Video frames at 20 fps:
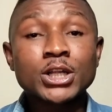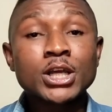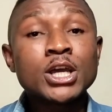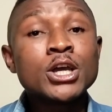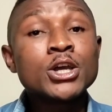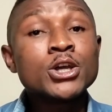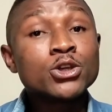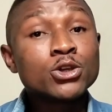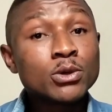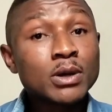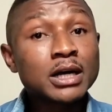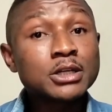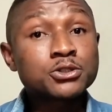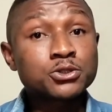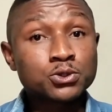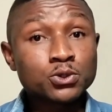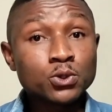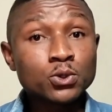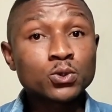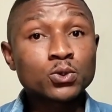You are
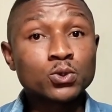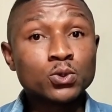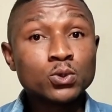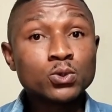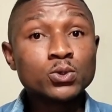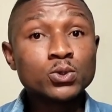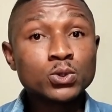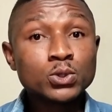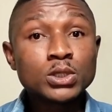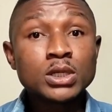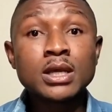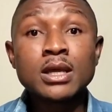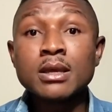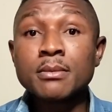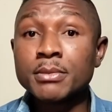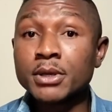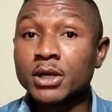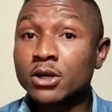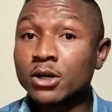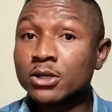so good
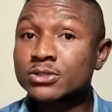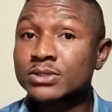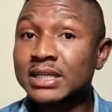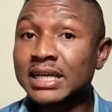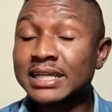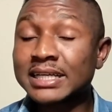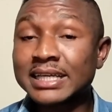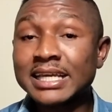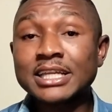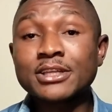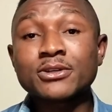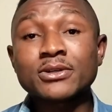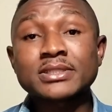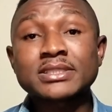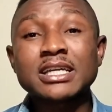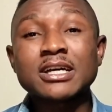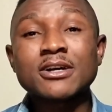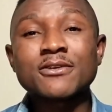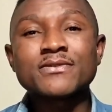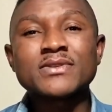because you can get
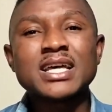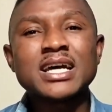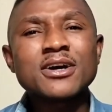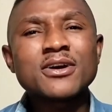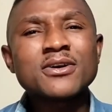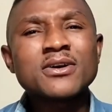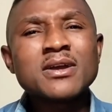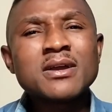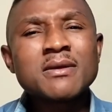yourself there.